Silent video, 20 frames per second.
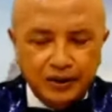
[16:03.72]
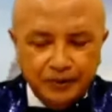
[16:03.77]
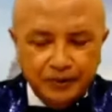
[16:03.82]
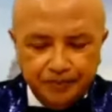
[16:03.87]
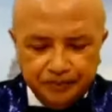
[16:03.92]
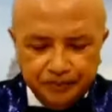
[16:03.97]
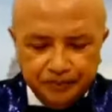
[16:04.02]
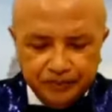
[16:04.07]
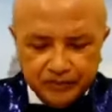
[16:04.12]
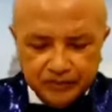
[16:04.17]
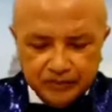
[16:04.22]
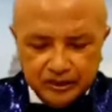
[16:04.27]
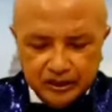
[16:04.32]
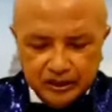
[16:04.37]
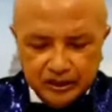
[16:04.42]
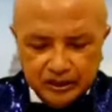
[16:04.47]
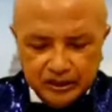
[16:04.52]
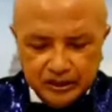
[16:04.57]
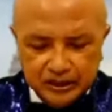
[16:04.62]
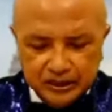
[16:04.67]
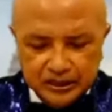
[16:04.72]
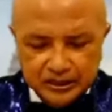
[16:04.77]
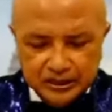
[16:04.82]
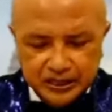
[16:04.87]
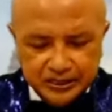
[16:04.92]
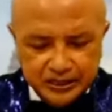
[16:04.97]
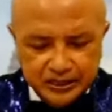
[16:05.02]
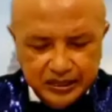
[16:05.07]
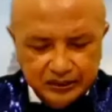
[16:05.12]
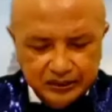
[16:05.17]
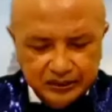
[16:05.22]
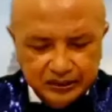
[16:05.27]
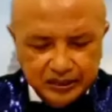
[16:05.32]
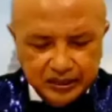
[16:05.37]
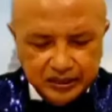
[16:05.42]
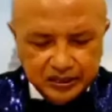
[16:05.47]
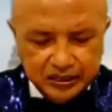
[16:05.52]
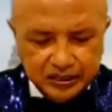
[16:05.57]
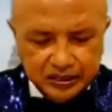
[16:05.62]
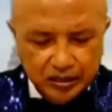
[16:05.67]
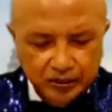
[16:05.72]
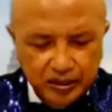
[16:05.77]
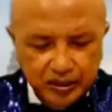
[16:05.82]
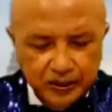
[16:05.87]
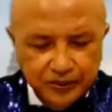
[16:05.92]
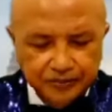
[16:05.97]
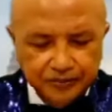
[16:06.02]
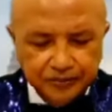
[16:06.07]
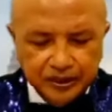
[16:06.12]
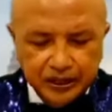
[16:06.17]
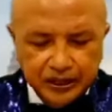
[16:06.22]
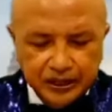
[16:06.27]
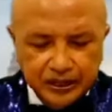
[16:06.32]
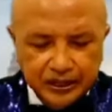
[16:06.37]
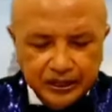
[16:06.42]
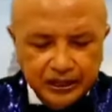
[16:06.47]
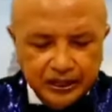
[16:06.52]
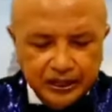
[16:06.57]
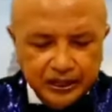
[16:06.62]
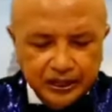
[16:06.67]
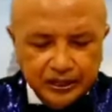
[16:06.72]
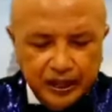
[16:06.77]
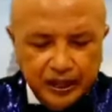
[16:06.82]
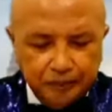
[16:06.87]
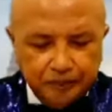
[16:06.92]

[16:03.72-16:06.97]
So it was in use